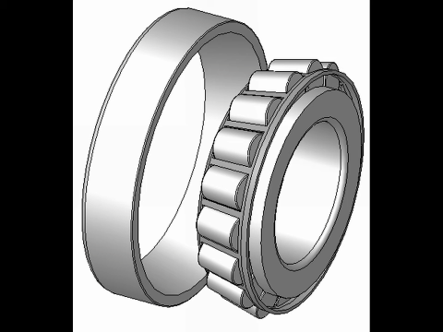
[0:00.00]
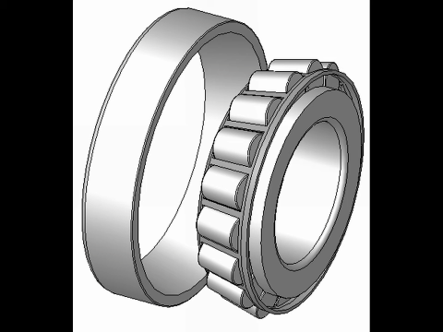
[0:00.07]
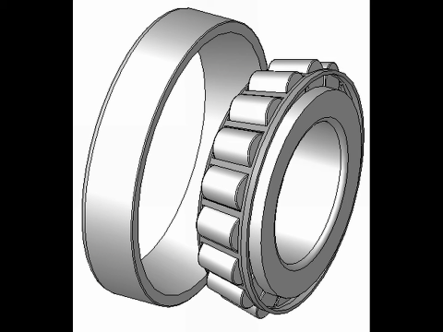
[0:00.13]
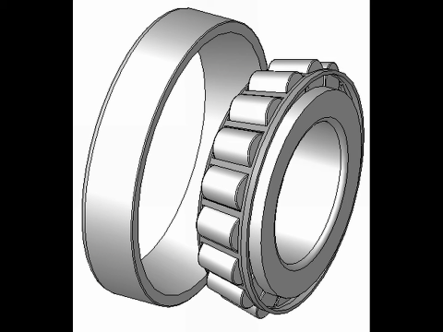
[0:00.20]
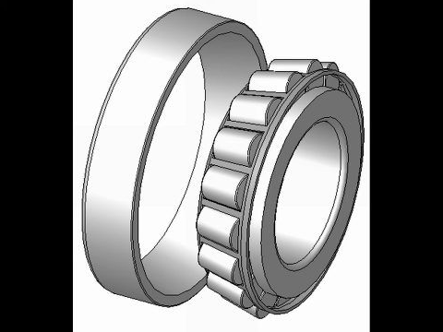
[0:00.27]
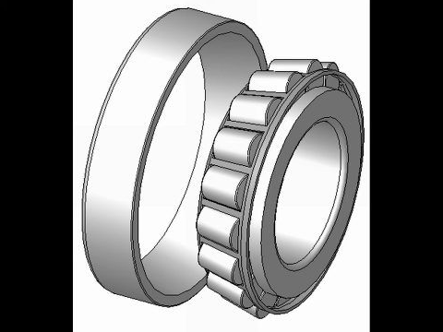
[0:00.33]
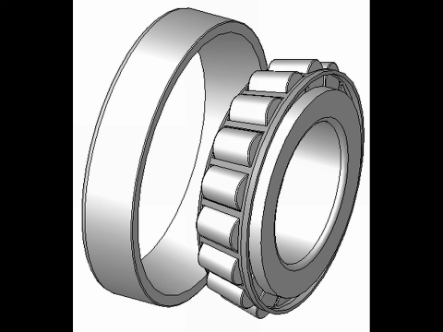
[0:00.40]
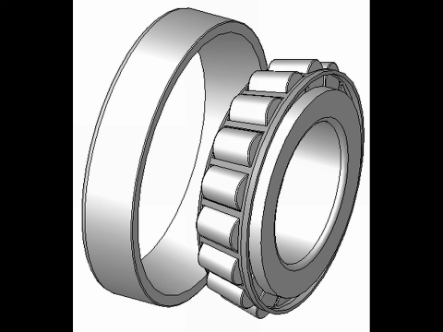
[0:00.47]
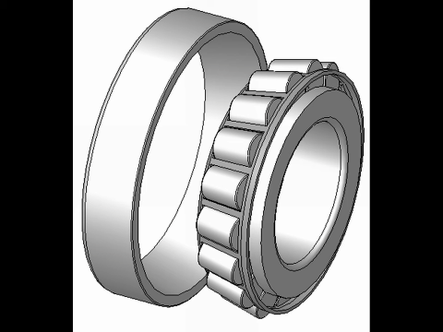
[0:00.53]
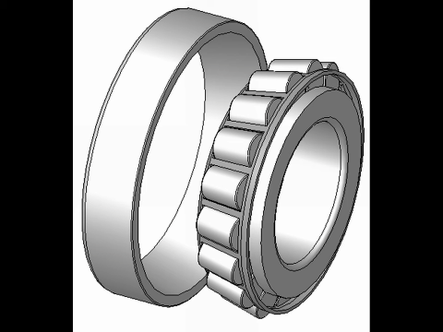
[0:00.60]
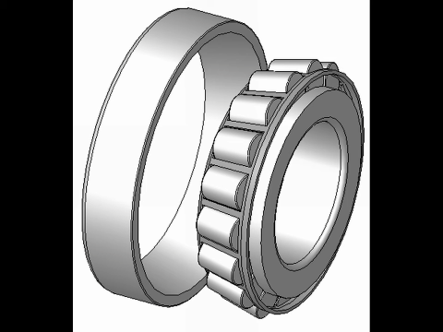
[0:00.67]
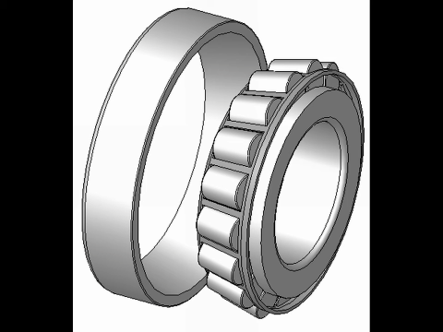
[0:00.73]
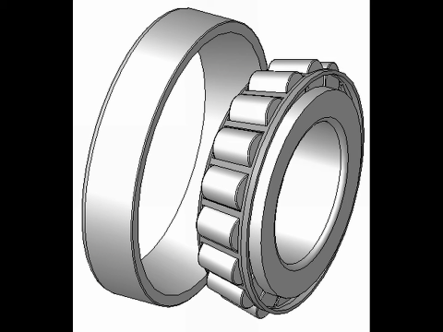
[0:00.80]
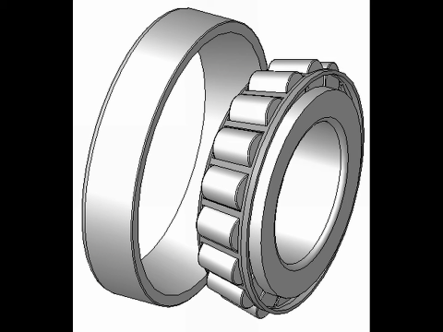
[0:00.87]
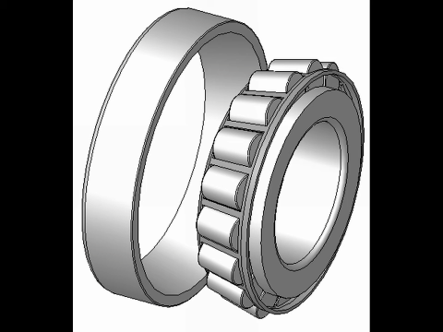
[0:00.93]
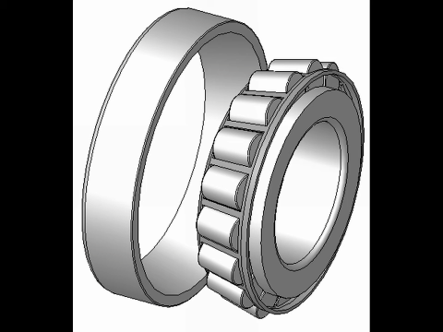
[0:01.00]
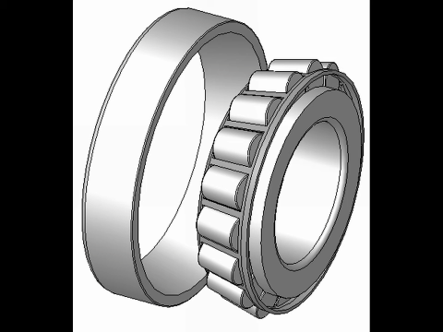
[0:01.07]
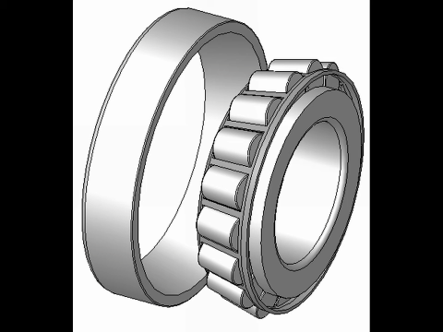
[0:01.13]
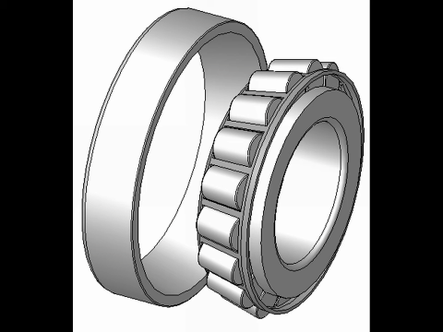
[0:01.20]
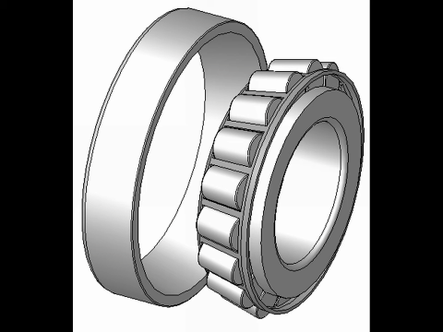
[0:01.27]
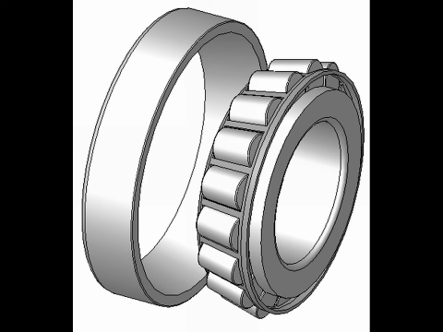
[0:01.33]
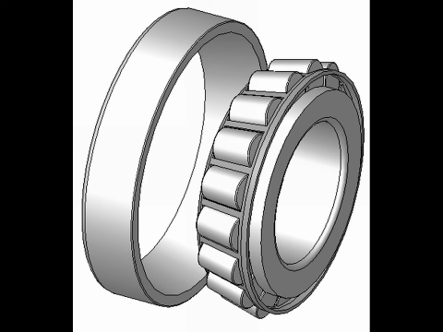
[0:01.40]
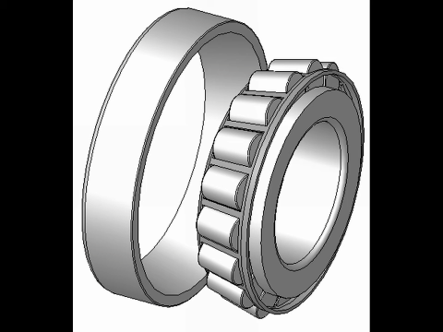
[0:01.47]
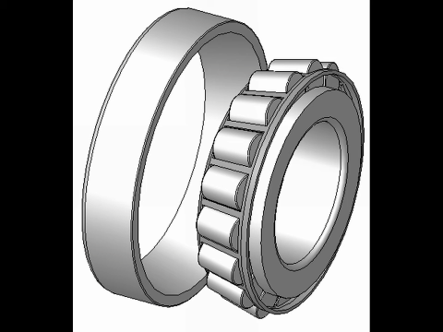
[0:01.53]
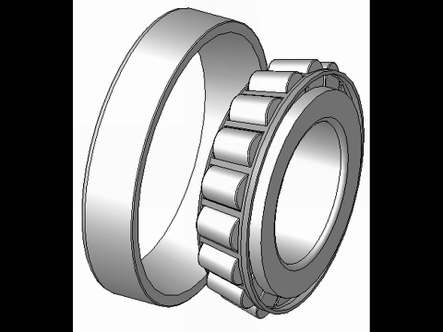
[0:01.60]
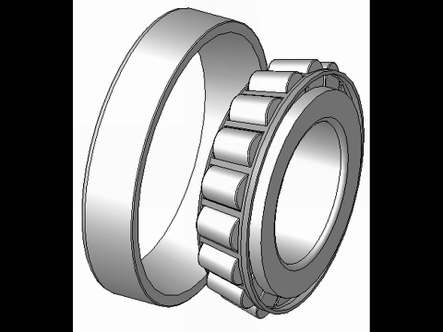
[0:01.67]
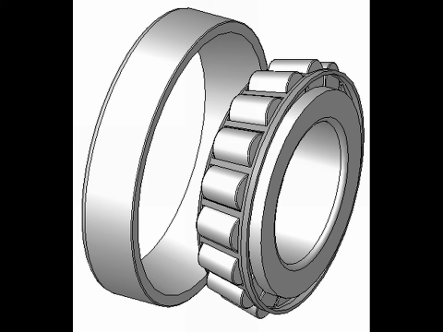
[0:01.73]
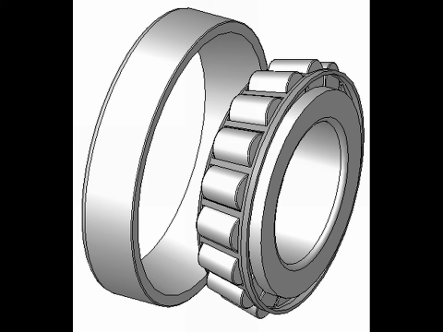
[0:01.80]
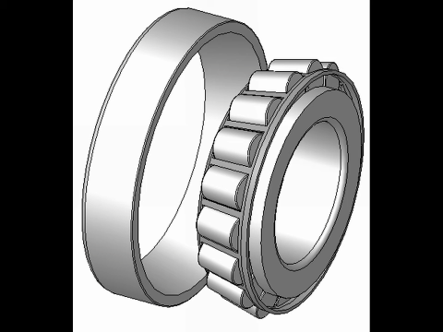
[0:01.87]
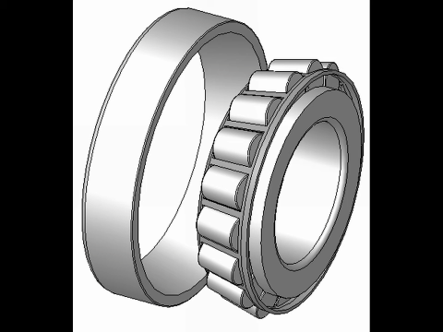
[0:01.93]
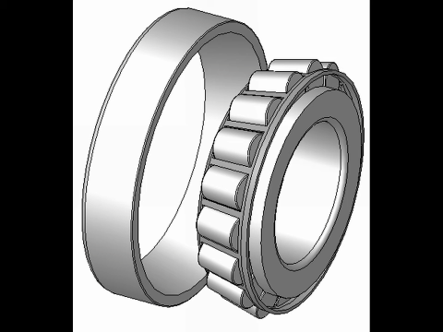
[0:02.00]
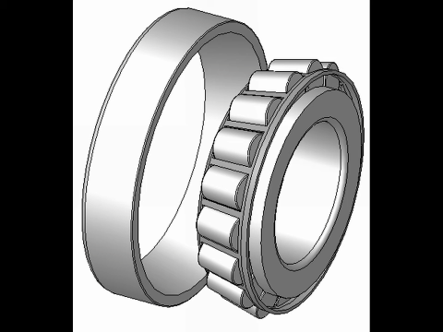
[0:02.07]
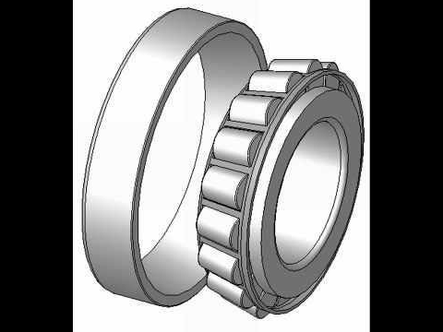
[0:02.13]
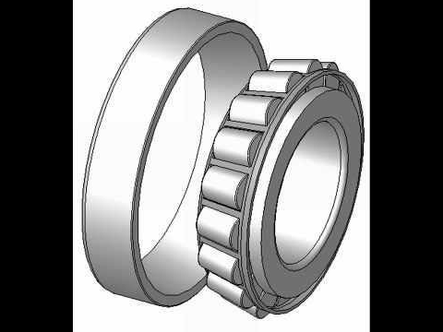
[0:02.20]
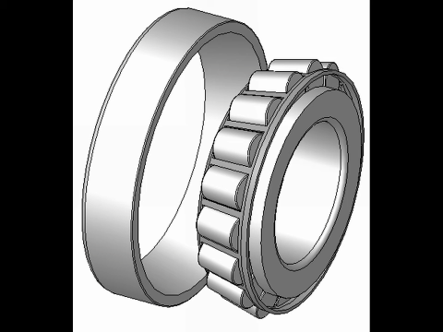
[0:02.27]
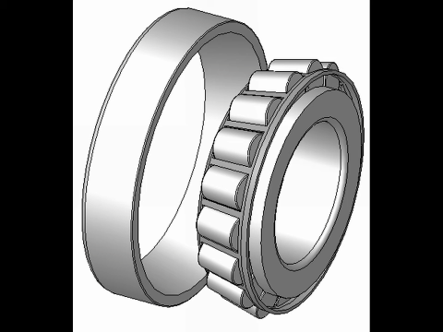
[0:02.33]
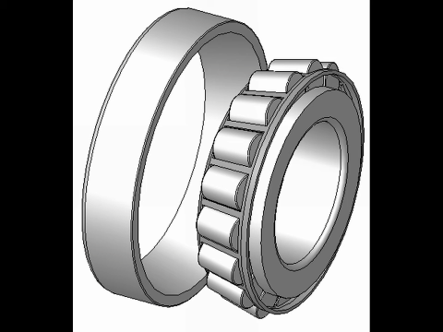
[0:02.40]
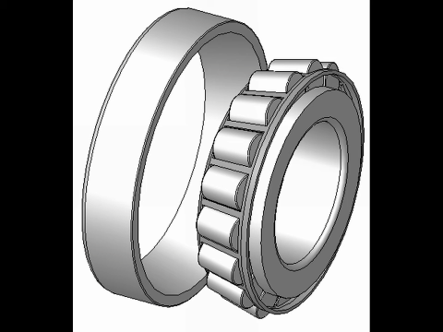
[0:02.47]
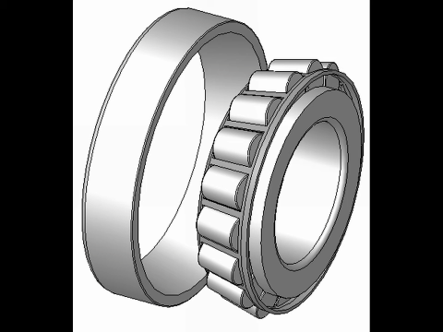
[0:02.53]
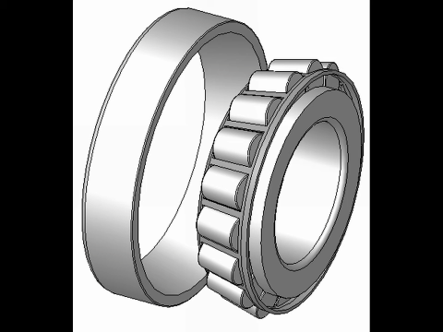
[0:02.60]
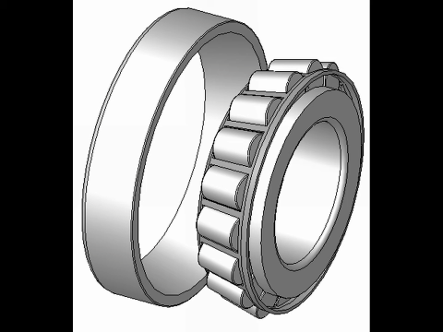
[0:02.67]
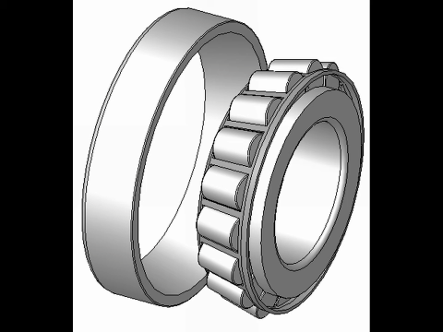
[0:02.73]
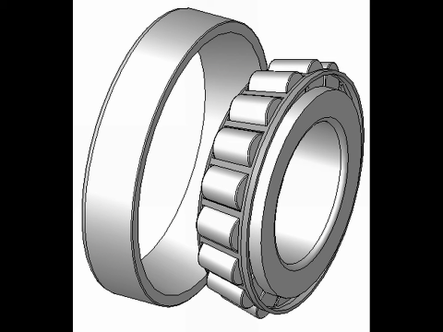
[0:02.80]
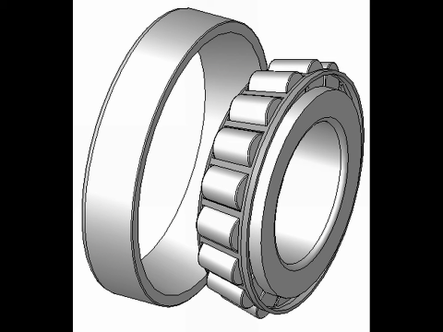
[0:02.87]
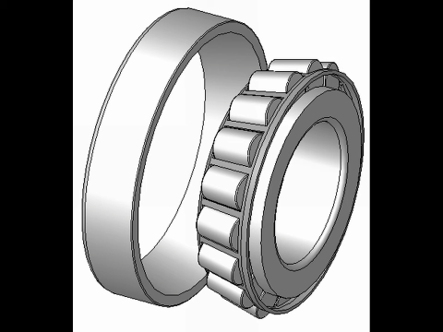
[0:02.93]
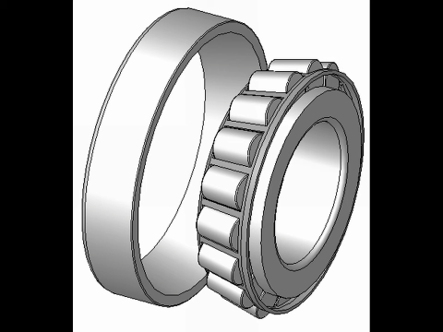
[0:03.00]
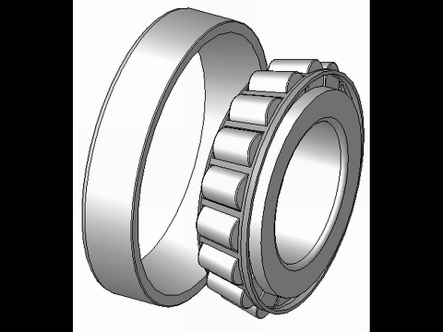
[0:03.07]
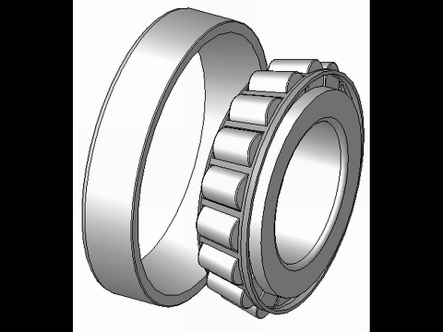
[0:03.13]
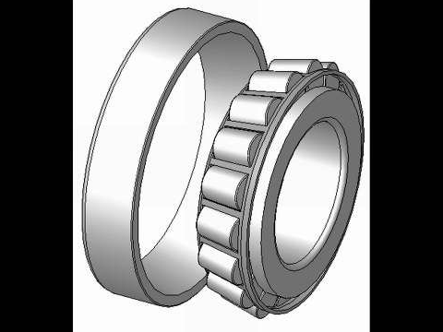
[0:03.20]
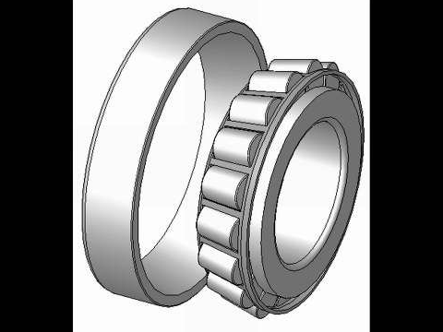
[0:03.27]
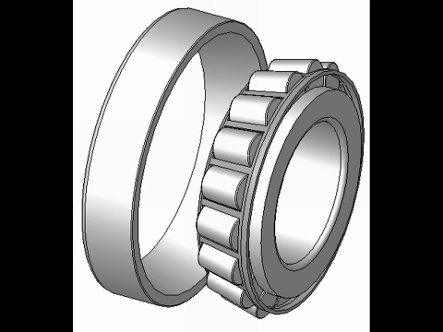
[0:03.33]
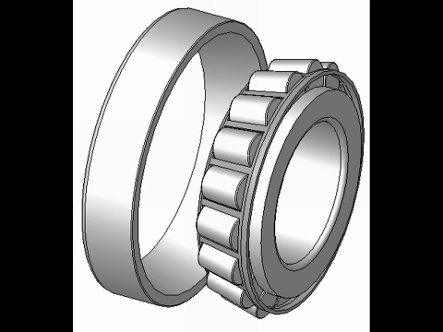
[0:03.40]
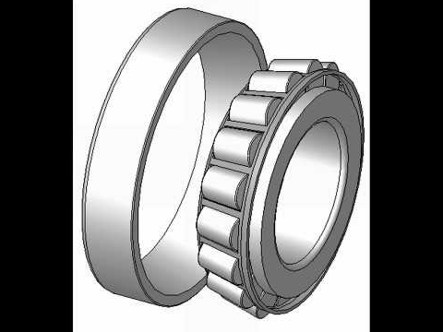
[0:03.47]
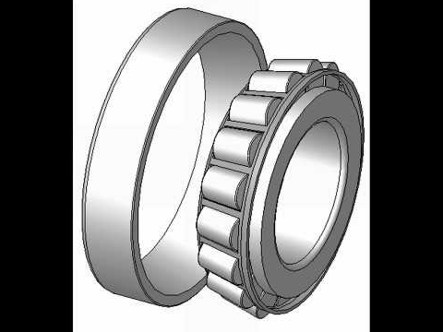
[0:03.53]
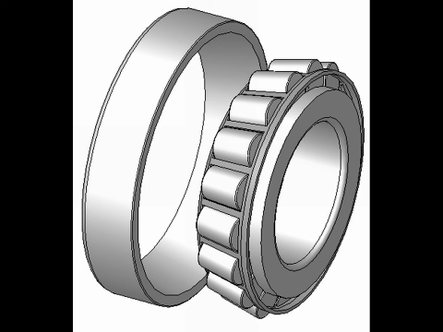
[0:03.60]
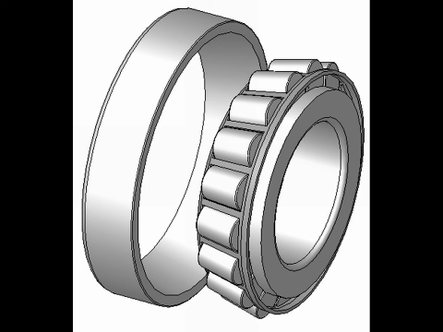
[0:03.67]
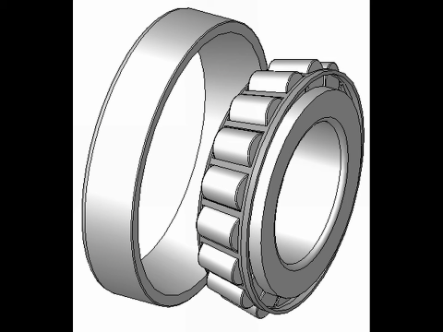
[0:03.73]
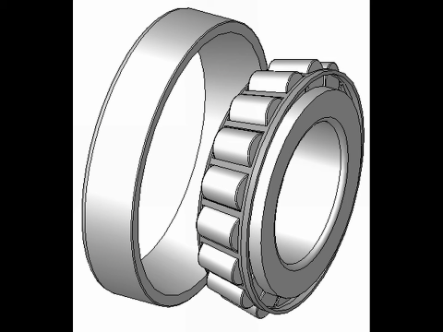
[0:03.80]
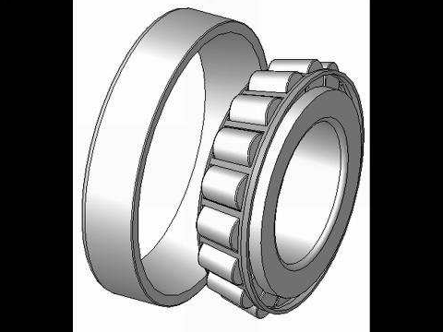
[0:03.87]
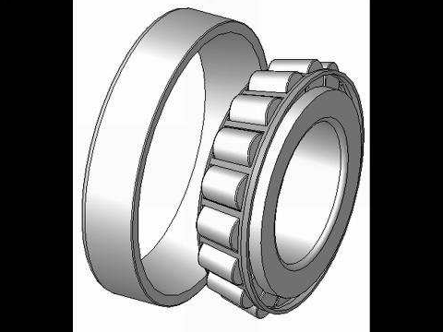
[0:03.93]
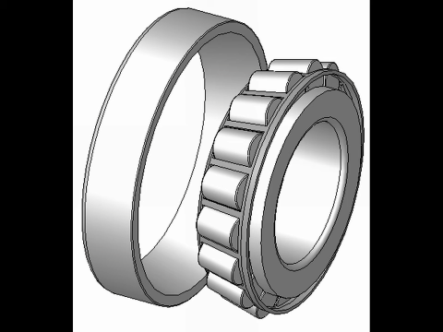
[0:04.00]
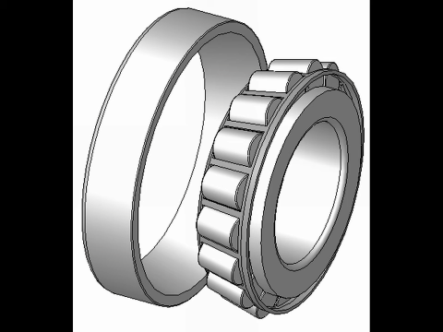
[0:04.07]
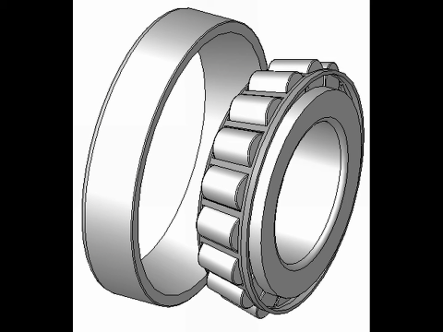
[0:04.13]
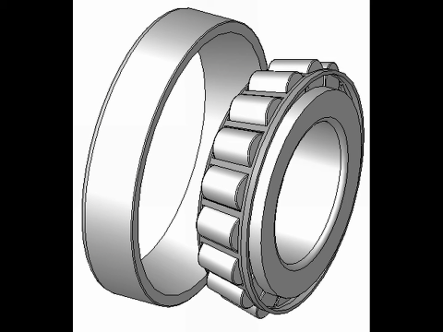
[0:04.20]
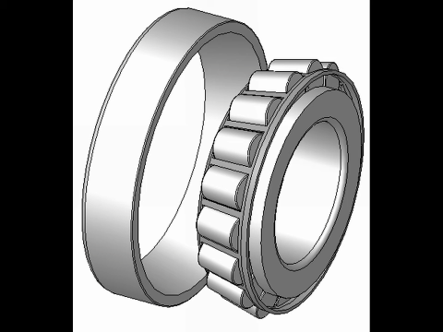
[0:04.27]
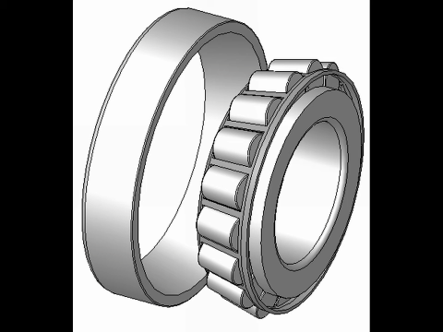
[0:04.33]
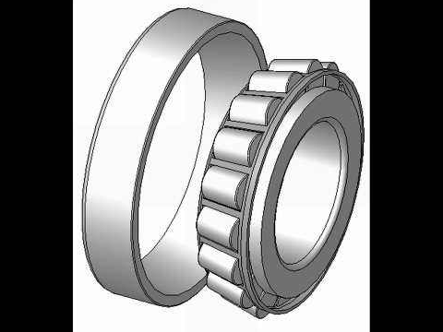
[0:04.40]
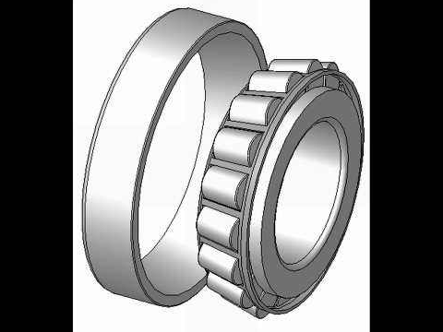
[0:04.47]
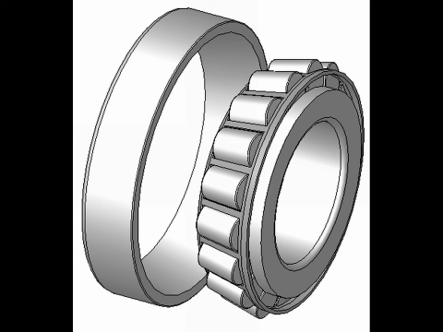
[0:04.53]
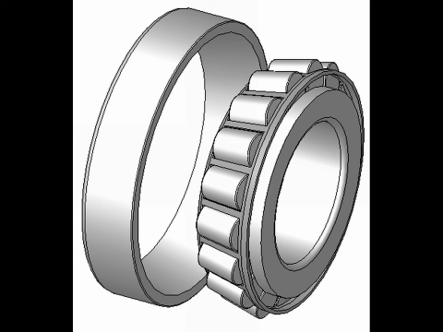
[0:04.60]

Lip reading: (no speaker visible)